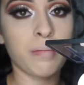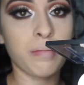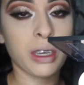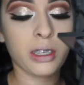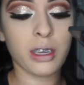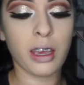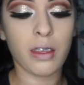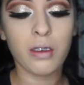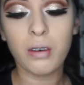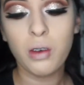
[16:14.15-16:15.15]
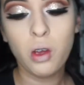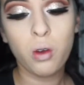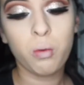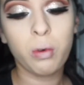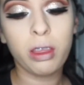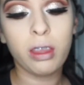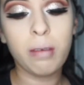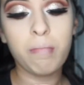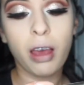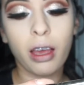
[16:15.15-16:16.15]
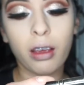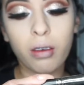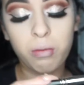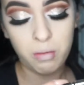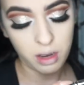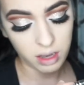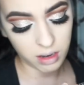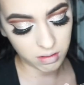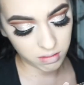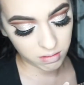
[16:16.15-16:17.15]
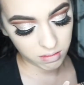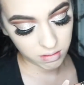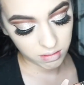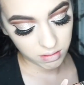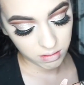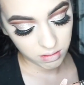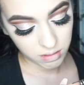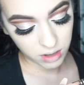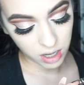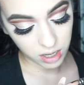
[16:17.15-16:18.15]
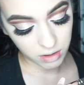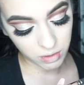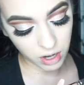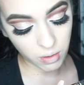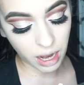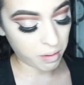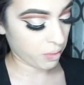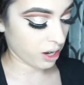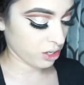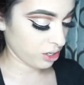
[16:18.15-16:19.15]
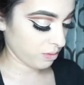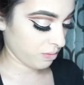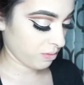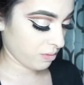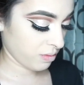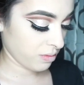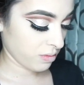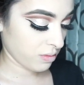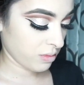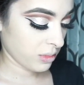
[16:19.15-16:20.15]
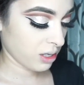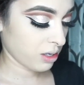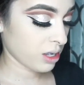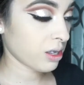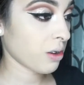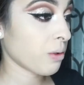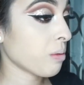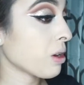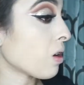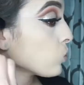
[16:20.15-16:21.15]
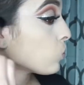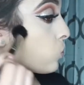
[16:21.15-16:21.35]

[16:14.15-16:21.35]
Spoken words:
mixed together with the MAC 109 brush. It's like rubbing off.